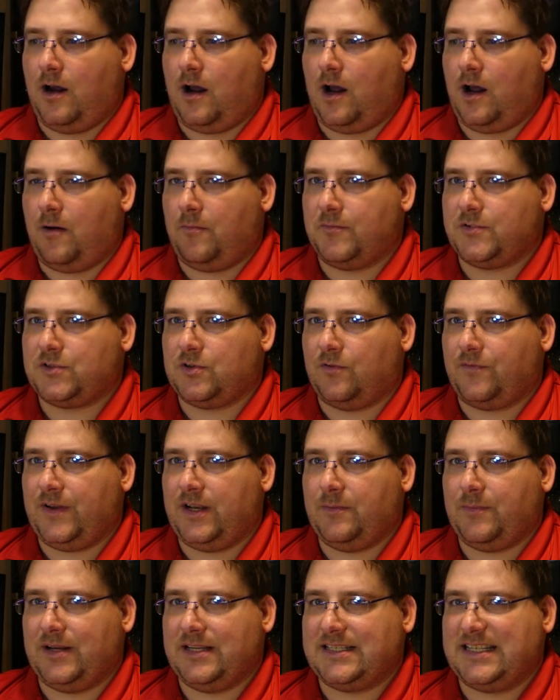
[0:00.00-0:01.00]
Um, so if
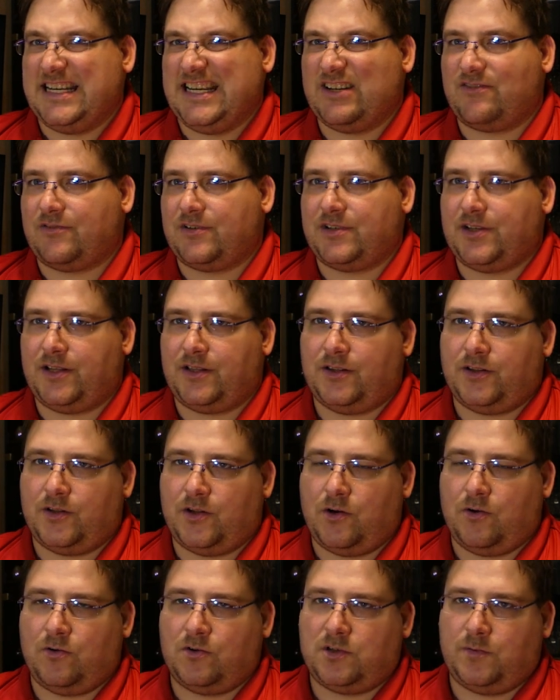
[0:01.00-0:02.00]
anybody's interested in
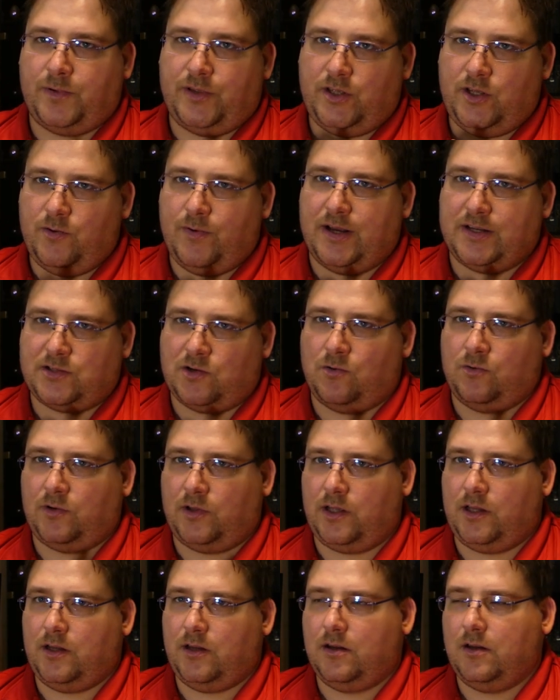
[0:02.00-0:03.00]
those, it'd be U.S.
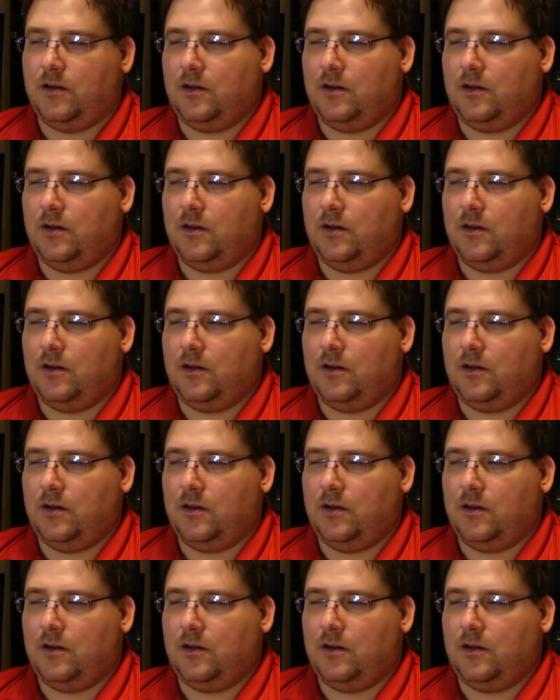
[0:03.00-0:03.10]
only.